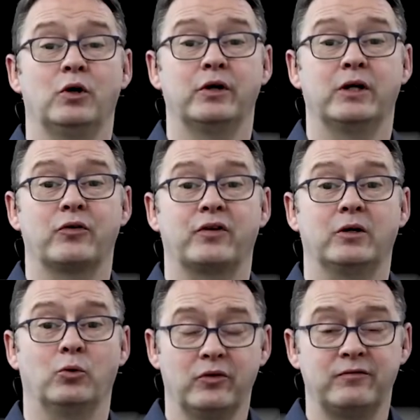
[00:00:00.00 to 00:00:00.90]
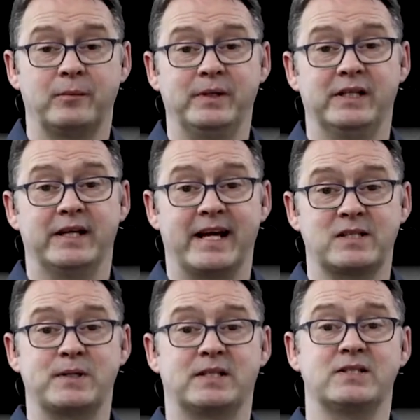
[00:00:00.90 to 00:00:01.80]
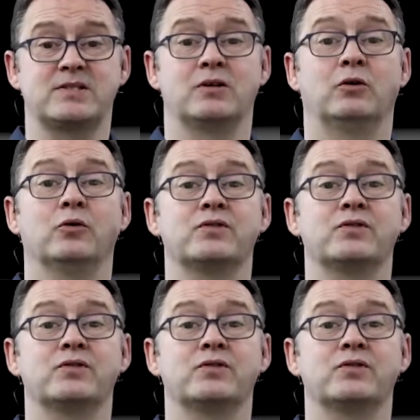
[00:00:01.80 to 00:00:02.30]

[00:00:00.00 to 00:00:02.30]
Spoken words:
we would like to introduce you to our maintenance